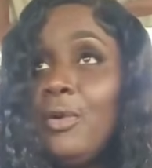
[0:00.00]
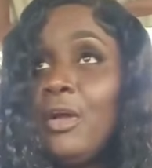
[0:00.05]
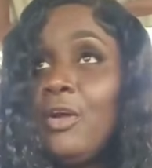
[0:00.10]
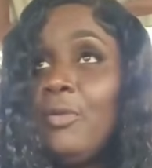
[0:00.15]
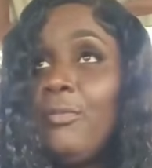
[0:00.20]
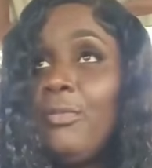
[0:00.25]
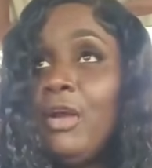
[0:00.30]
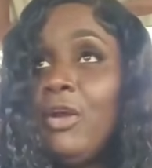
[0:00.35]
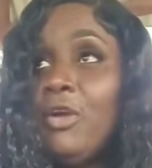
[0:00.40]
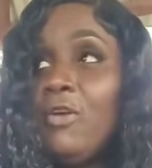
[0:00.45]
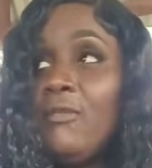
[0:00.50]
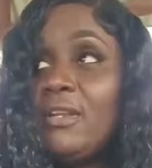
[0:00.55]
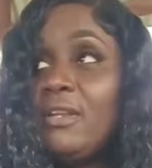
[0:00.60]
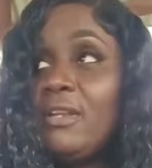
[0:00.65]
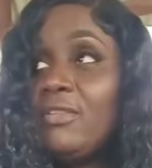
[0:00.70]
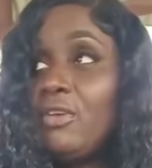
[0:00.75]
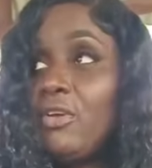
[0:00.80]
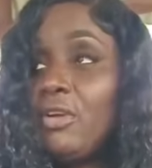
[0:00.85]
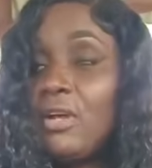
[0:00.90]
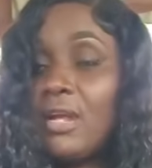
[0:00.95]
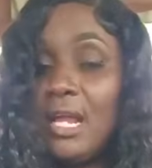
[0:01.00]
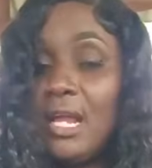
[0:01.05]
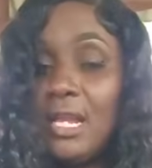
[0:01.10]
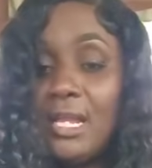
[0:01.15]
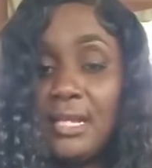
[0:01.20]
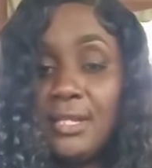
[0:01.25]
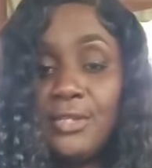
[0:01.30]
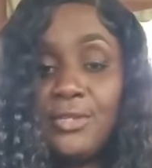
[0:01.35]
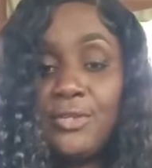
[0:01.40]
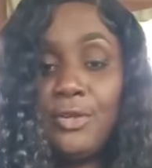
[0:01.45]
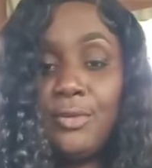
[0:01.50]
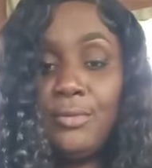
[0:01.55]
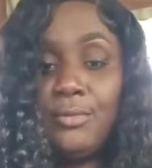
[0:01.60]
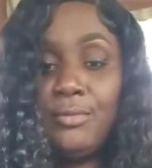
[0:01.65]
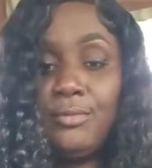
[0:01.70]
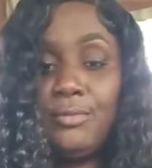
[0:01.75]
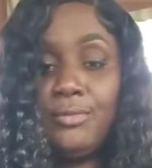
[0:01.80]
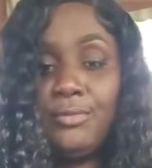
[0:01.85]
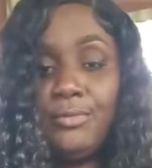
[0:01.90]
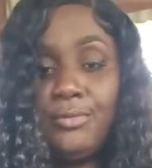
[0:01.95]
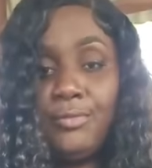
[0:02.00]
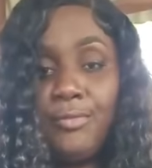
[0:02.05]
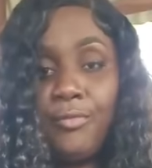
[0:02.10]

Well, I'm going to go over there to collect something.